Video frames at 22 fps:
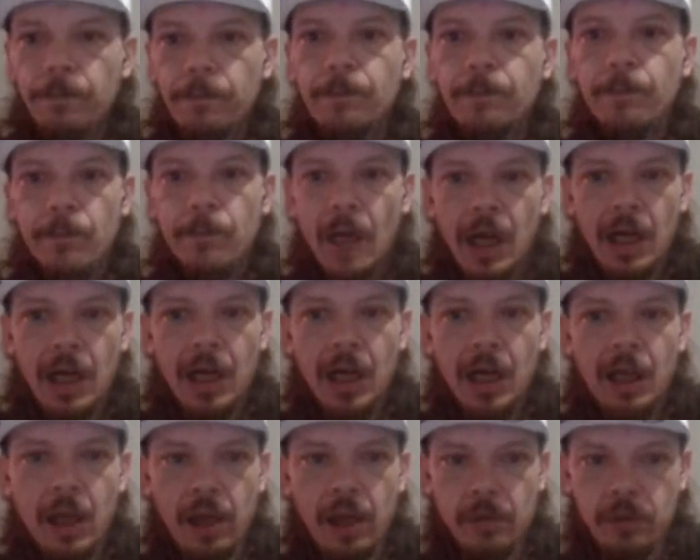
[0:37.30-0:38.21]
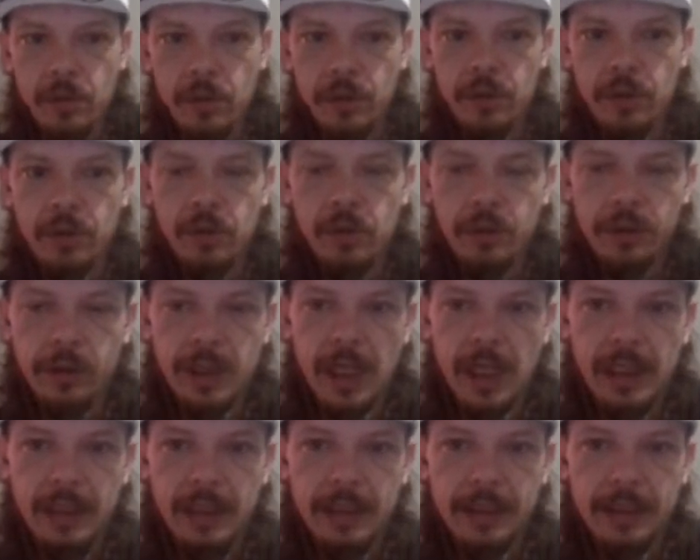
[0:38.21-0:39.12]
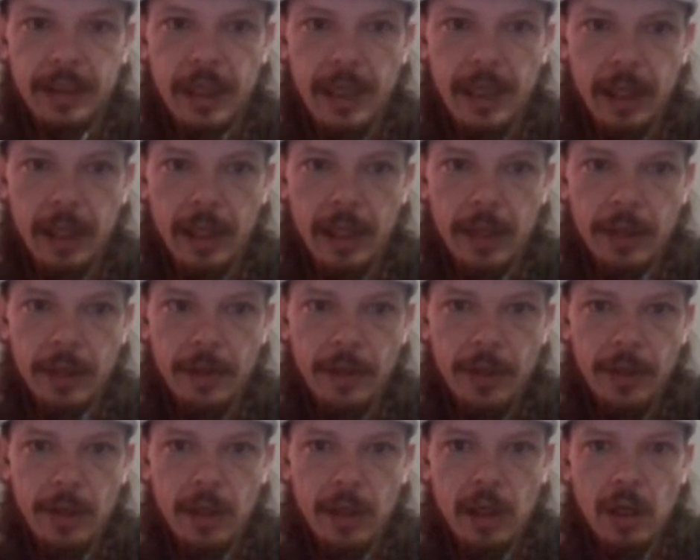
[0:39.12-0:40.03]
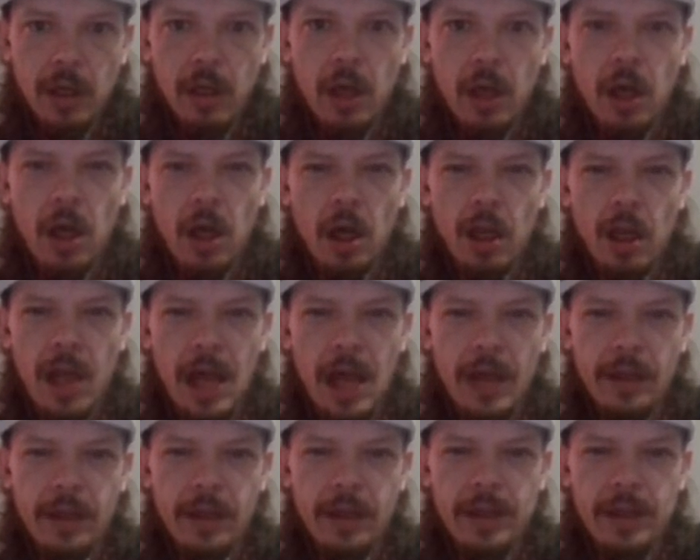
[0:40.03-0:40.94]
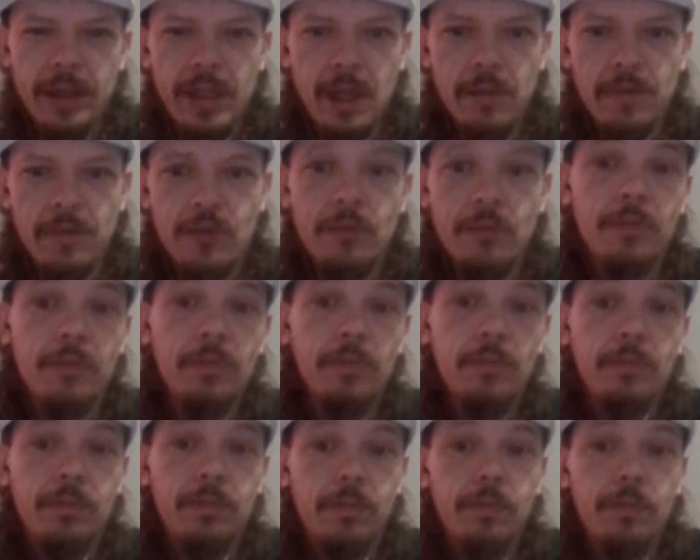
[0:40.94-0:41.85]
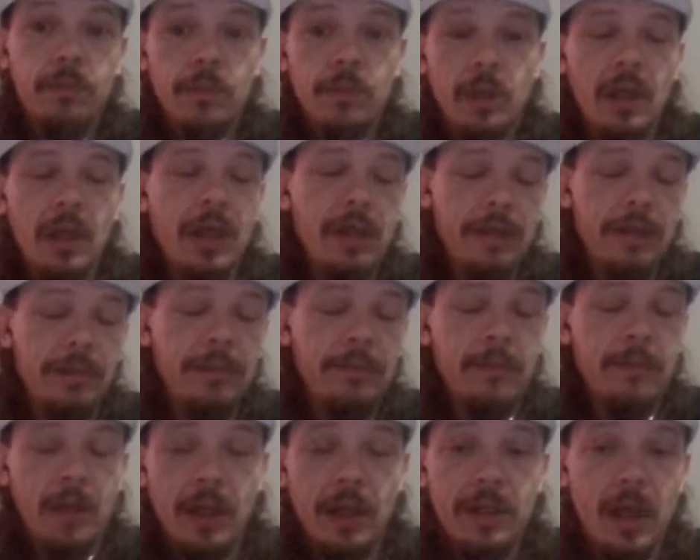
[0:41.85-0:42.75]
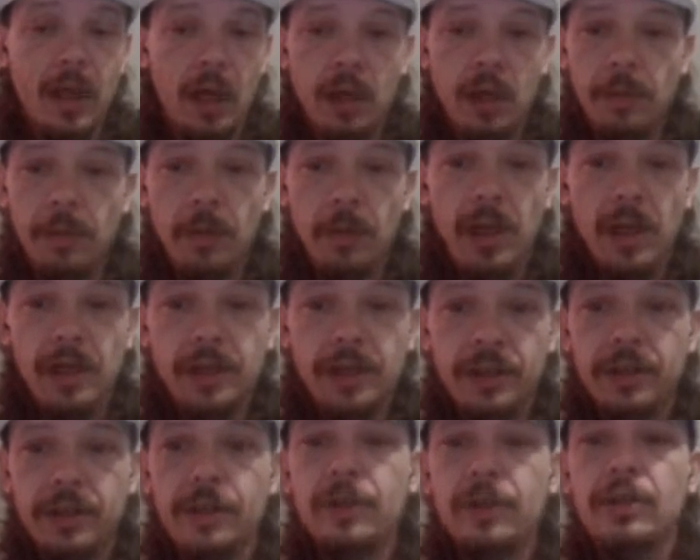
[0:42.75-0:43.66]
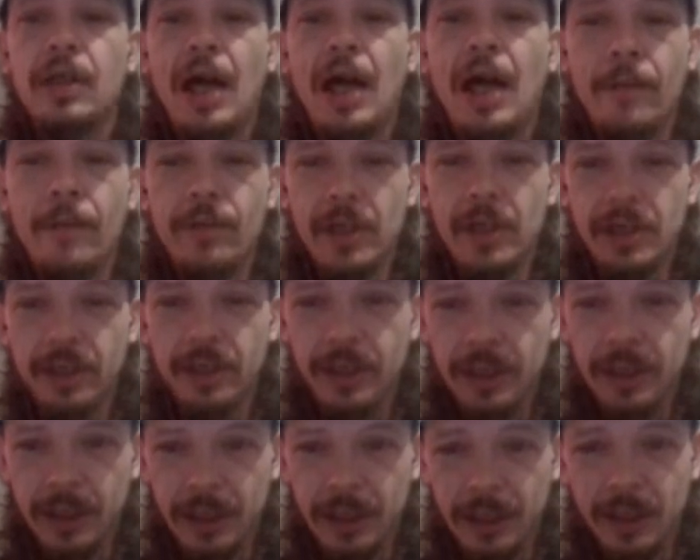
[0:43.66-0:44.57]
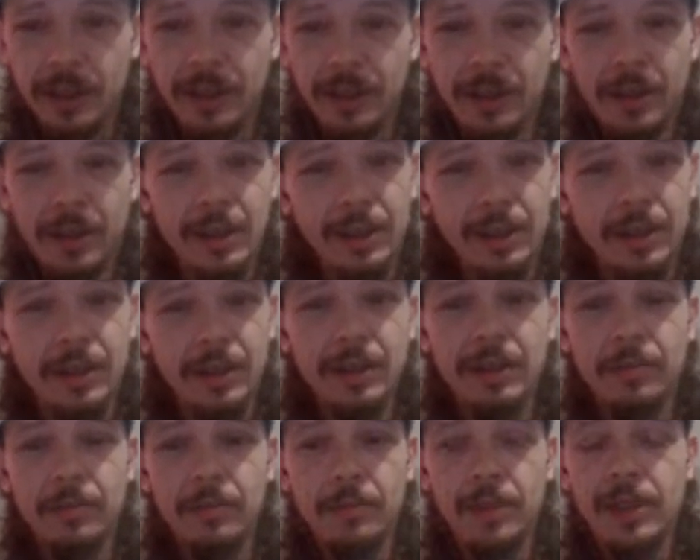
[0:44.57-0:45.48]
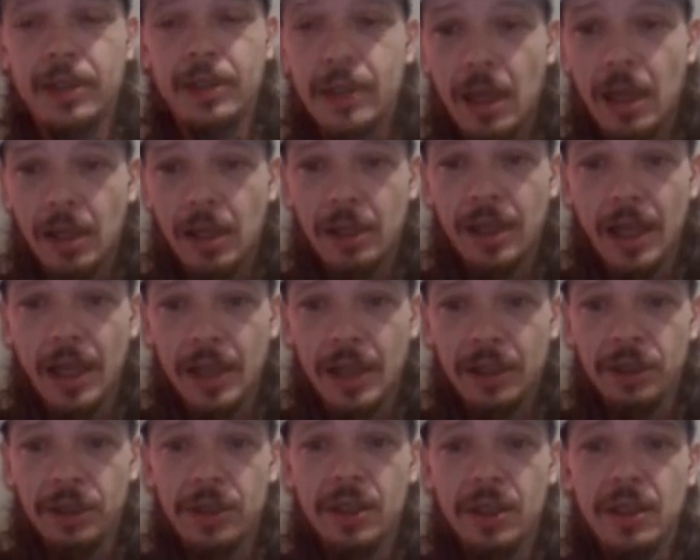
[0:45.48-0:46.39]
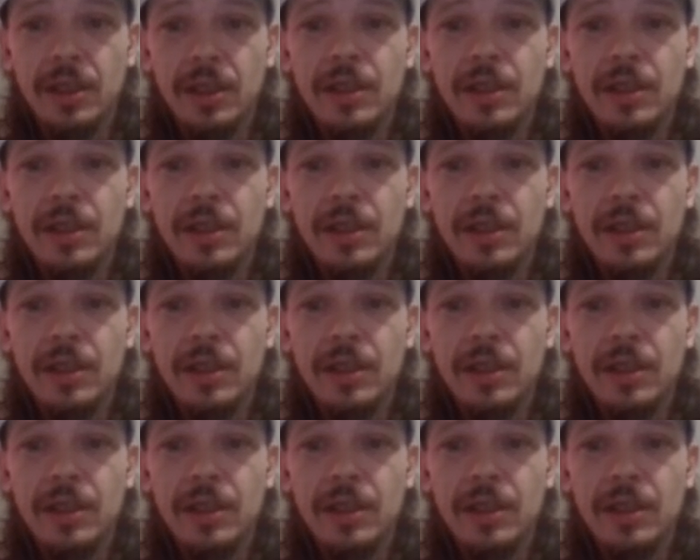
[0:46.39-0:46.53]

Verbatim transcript: I I like what dude's got to say. A lot of this comes from a dark place, obviously, because this is some dark ass shit.